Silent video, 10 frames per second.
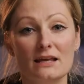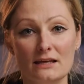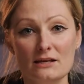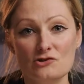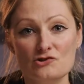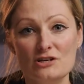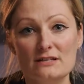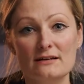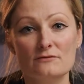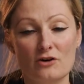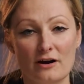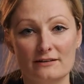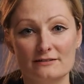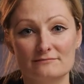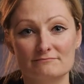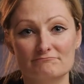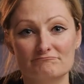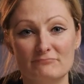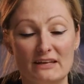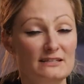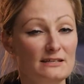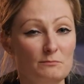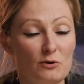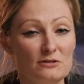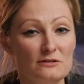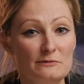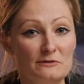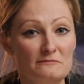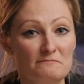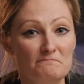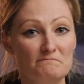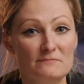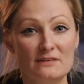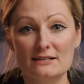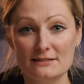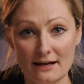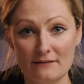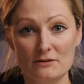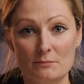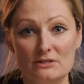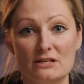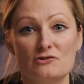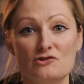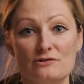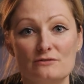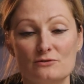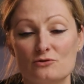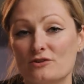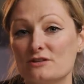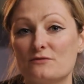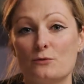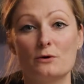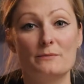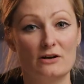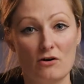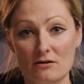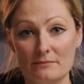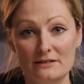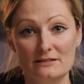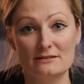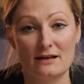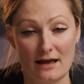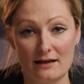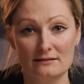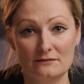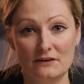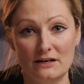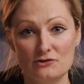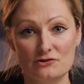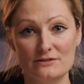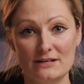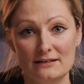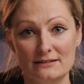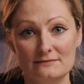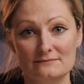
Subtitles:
ESG done right. Is it possible? Does it have the potential to transform economies and the financial sector?